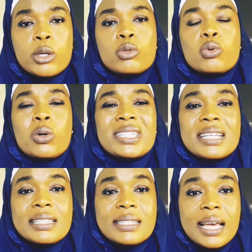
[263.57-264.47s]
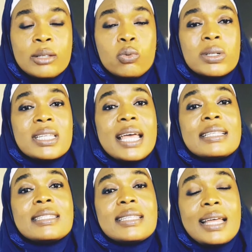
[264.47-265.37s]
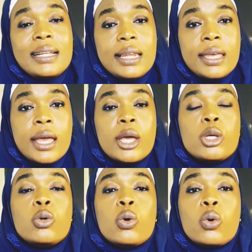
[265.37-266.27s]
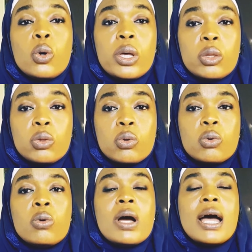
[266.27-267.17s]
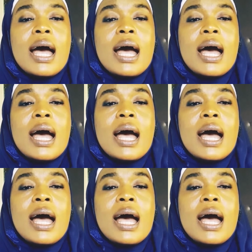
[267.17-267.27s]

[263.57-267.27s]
to understand what exactly you're going through